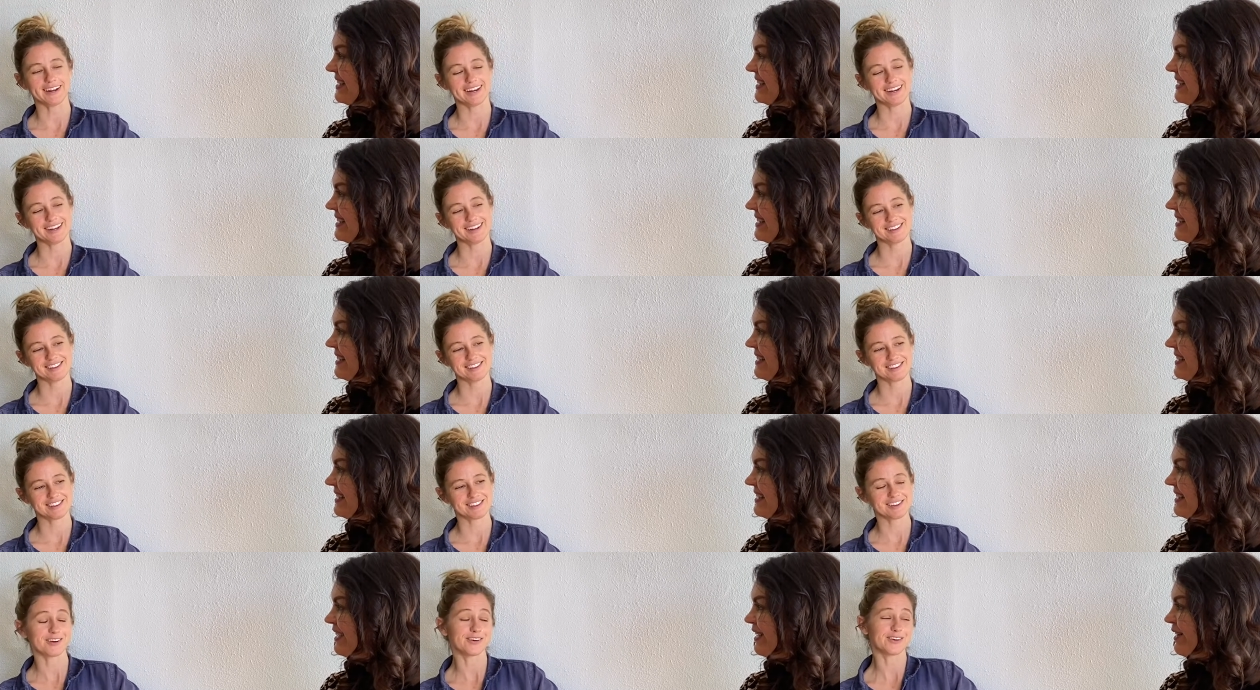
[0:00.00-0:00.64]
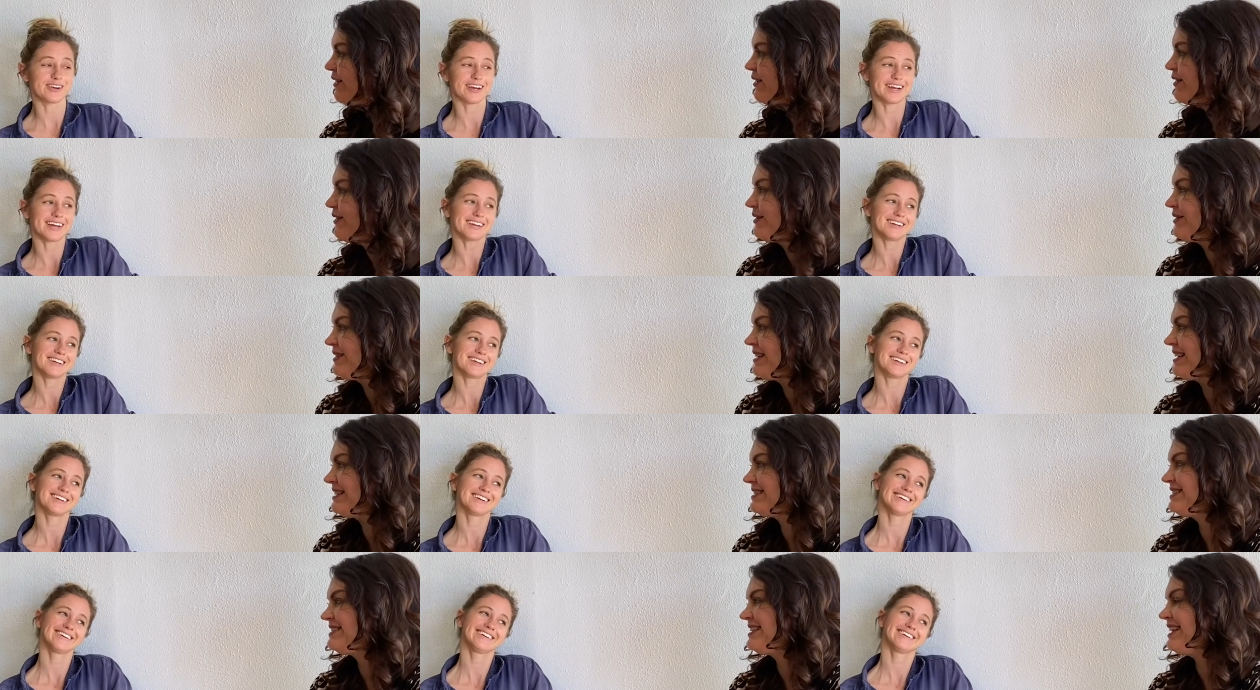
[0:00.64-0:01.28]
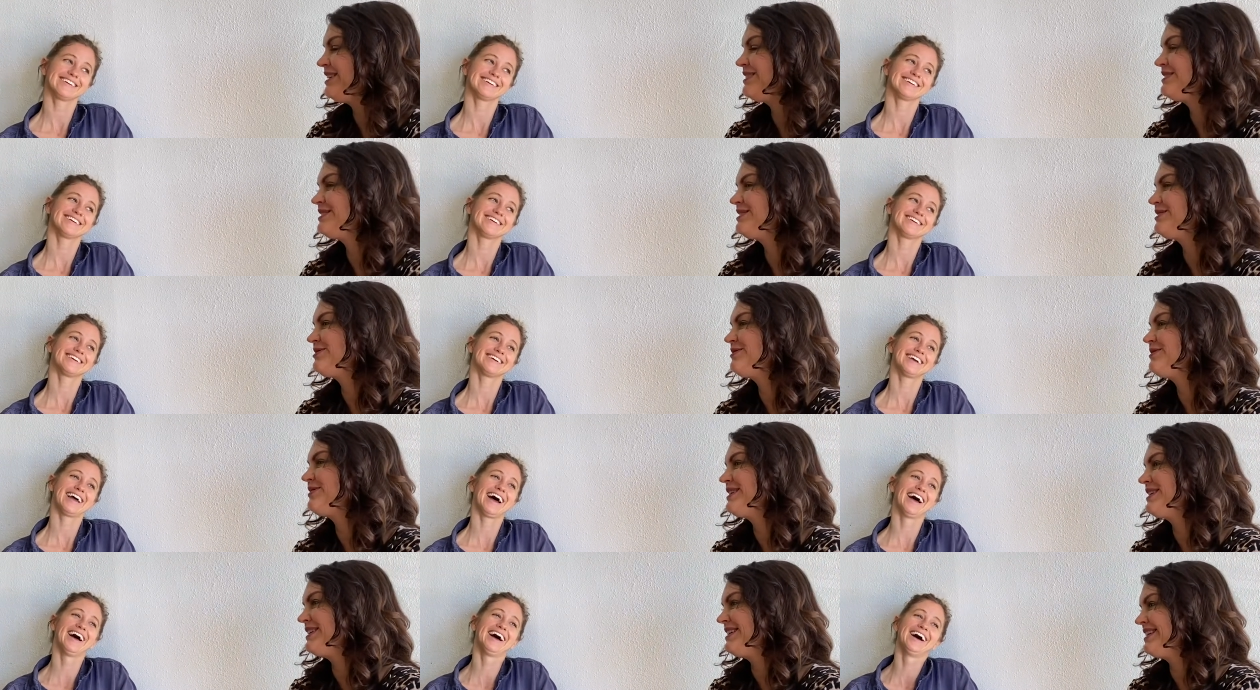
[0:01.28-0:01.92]
Speaker 1: it's so oh, good. That sounds really
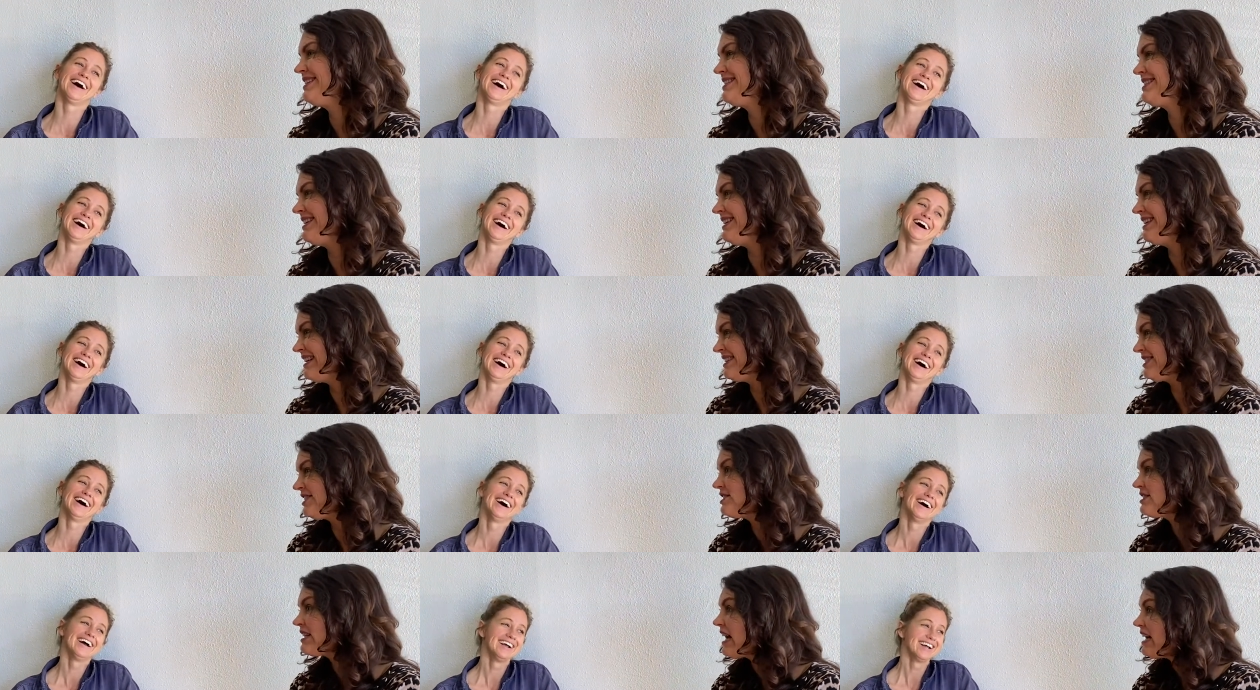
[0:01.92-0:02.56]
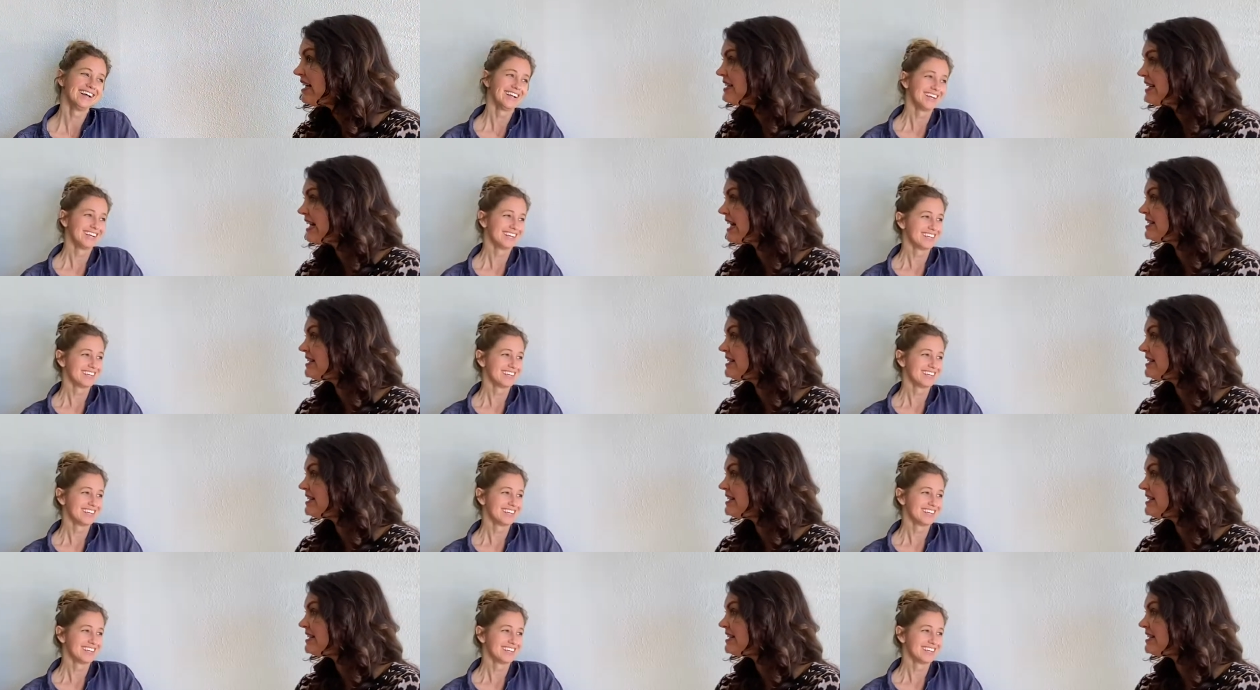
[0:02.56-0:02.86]
yeah. delicious, and yet